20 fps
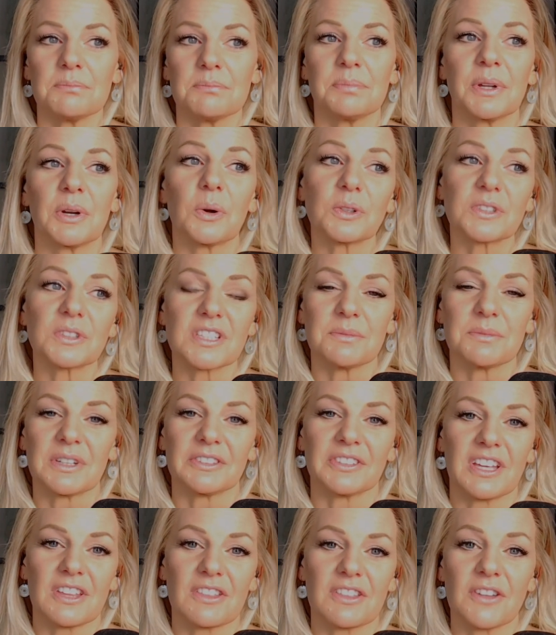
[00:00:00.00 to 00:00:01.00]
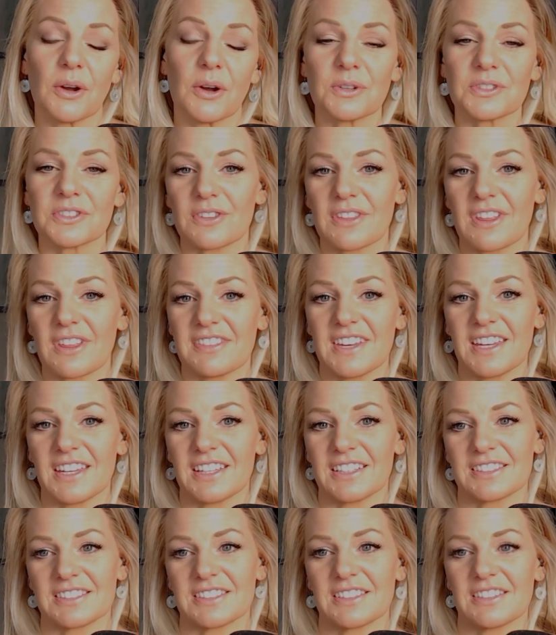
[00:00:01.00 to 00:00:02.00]
but ultimately those are the
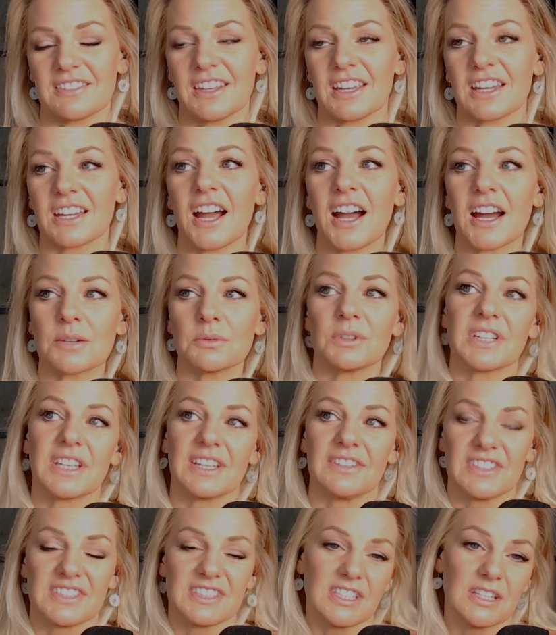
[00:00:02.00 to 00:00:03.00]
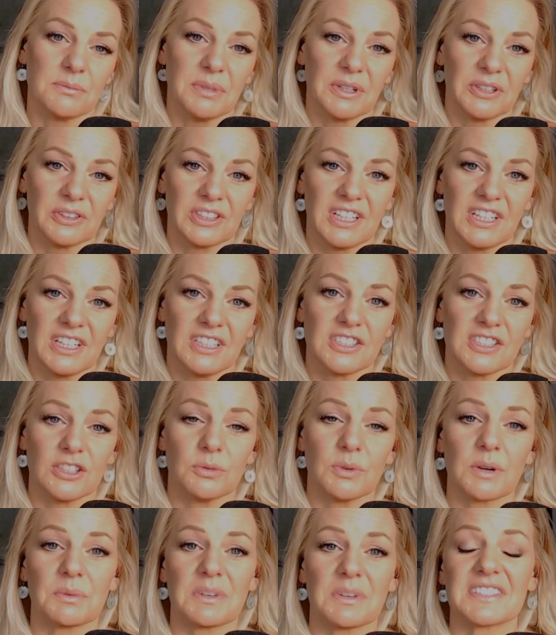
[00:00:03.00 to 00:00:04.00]
things that God will give us the ability to do
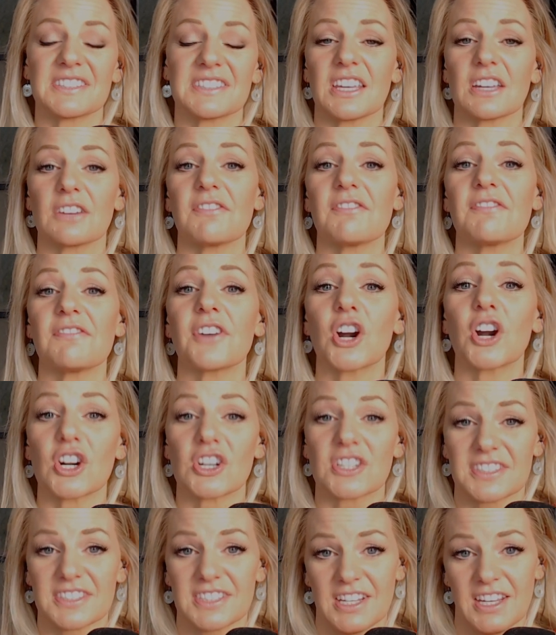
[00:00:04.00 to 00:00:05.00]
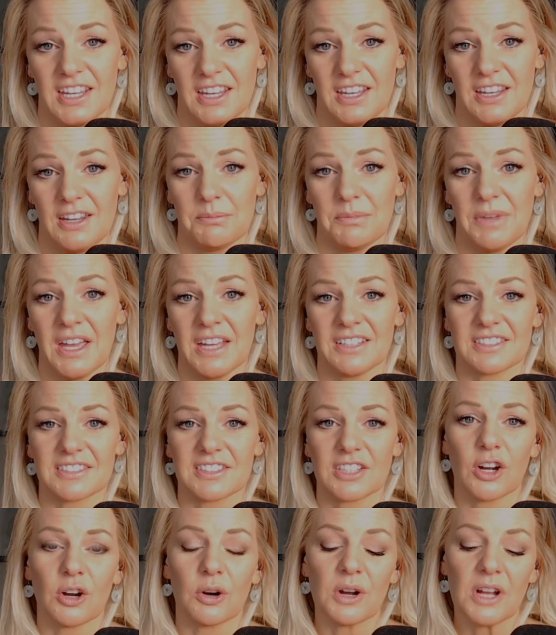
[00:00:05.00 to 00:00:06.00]
when we seek first Him. And
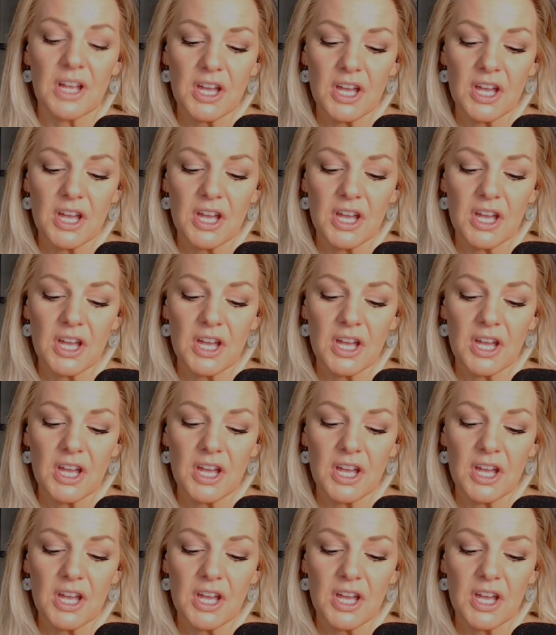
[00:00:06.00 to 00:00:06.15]
so